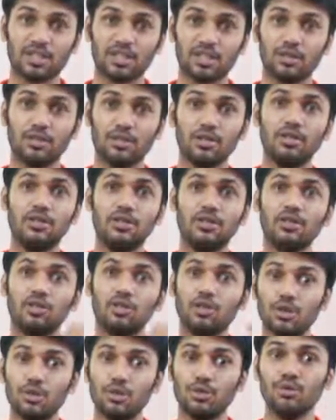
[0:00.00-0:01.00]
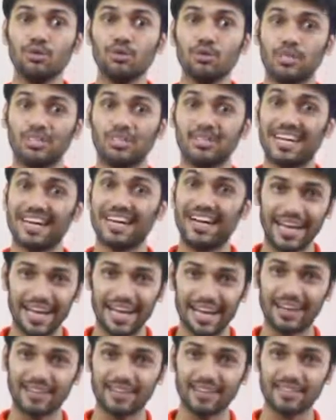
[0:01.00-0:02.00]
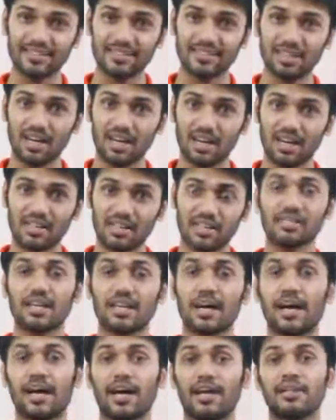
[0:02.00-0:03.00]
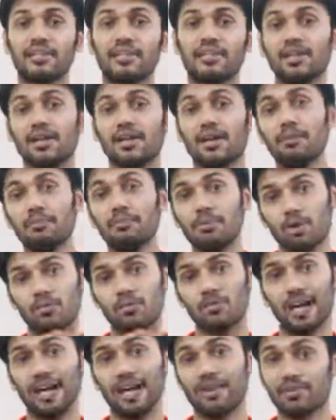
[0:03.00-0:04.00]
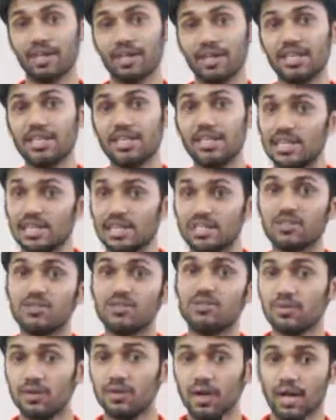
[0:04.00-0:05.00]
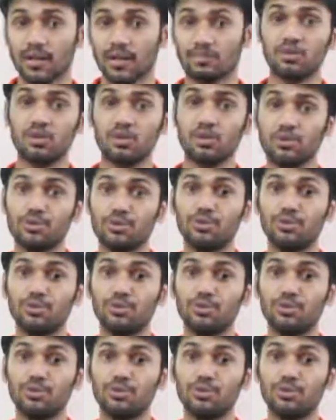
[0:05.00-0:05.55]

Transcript: So 2 is the array size and the number of array is 5.